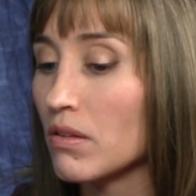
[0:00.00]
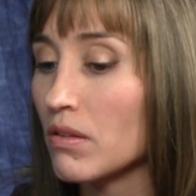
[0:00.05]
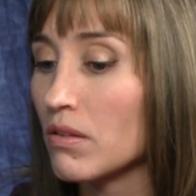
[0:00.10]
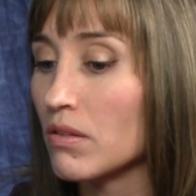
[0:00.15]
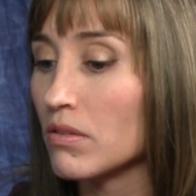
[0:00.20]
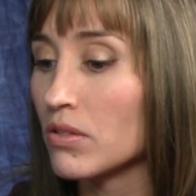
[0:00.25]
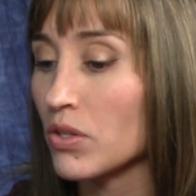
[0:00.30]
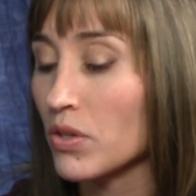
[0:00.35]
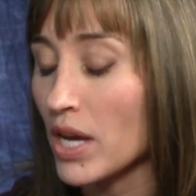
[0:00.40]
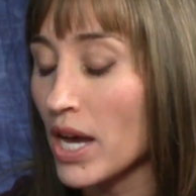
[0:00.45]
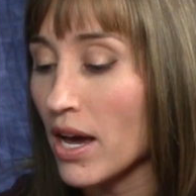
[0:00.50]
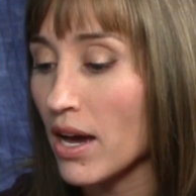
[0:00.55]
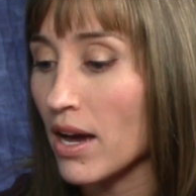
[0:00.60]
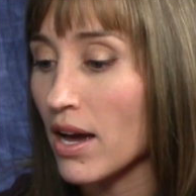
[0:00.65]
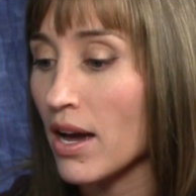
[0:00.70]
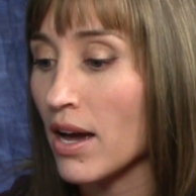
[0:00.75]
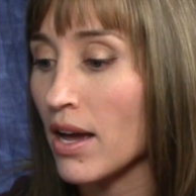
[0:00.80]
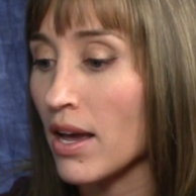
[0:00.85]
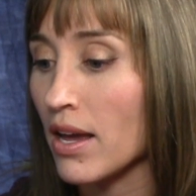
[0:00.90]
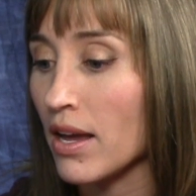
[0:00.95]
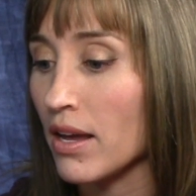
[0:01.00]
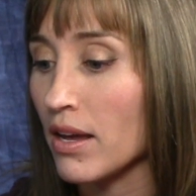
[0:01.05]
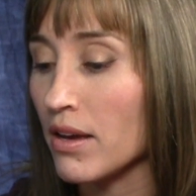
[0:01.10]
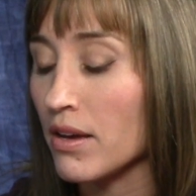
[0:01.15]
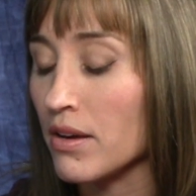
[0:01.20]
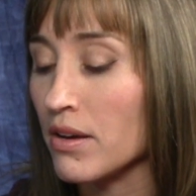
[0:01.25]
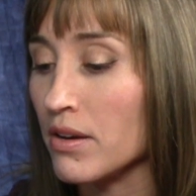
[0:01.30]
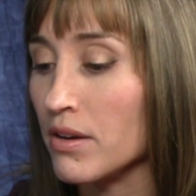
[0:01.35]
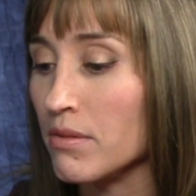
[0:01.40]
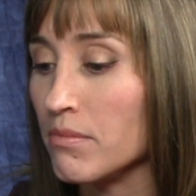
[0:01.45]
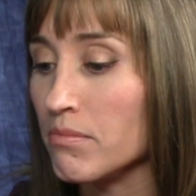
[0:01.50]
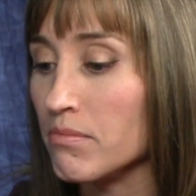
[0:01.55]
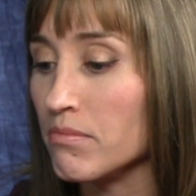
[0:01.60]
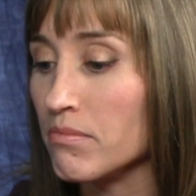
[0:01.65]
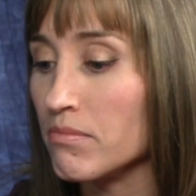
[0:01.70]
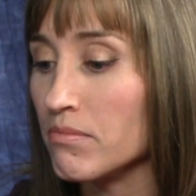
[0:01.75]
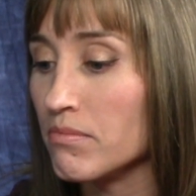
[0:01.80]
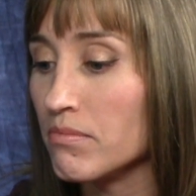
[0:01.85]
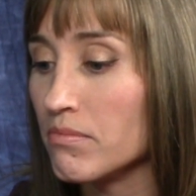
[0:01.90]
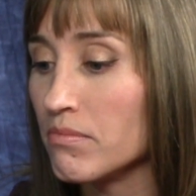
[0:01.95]
so yeah, I,
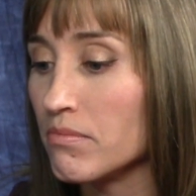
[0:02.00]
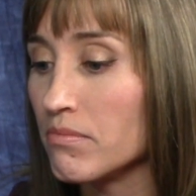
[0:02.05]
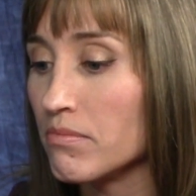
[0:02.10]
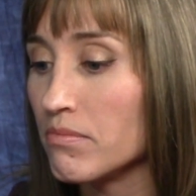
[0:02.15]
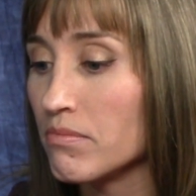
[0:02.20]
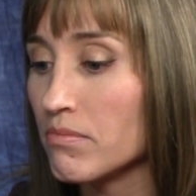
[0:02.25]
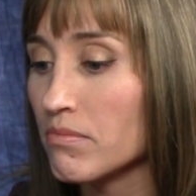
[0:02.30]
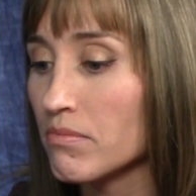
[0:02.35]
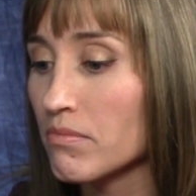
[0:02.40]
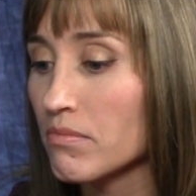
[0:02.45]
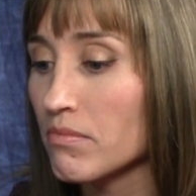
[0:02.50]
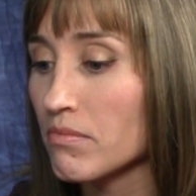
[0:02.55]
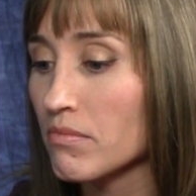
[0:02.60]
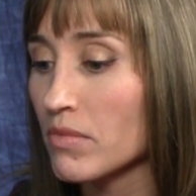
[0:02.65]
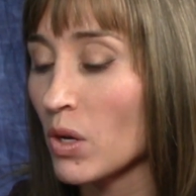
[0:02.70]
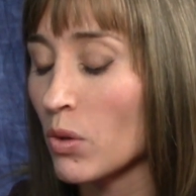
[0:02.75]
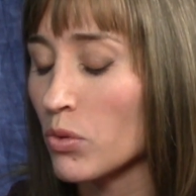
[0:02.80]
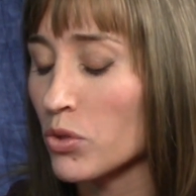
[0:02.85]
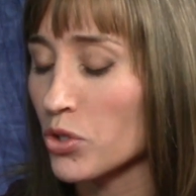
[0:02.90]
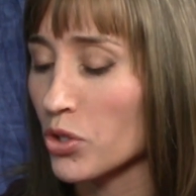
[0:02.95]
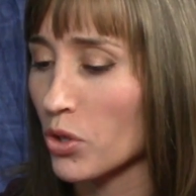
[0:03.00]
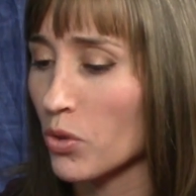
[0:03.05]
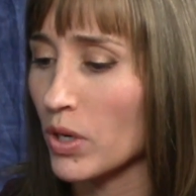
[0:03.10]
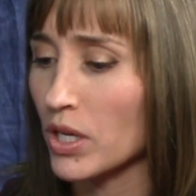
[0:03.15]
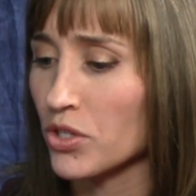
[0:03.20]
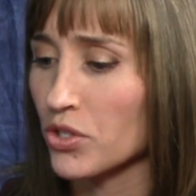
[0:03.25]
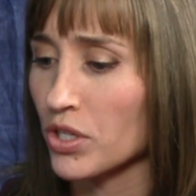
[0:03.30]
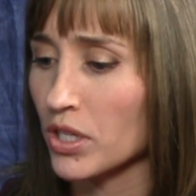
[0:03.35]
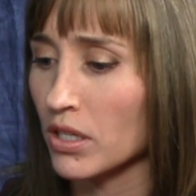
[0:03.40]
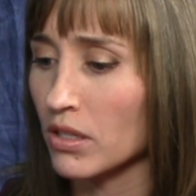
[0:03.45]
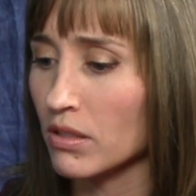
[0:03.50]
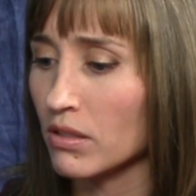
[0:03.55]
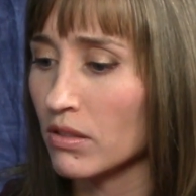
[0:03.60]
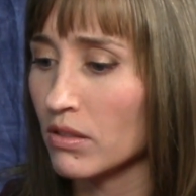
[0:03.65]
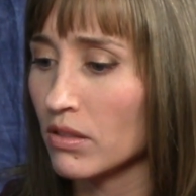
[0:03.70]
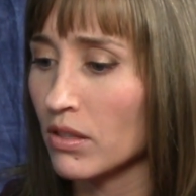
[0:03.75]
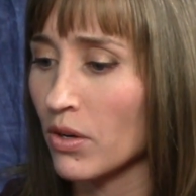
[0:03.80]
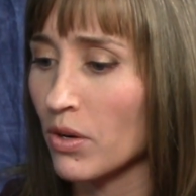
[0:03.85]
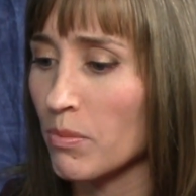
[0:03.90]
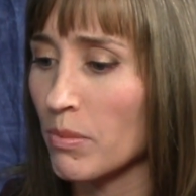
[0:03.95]
um, what was your question?
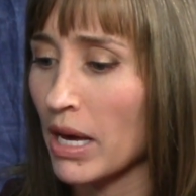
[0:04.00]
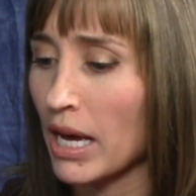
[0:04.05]
Going well, back.